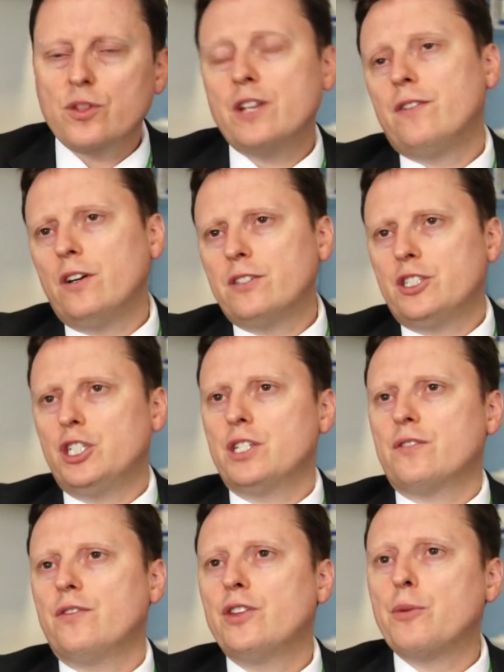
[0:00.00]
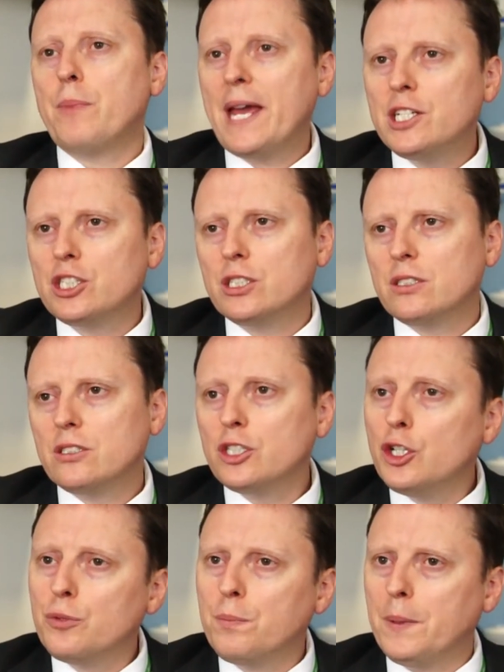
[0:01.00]
The advantages for the patient
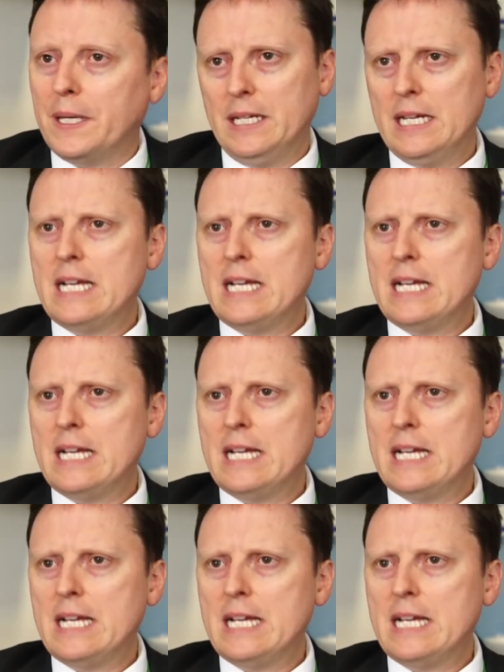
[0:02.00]
could be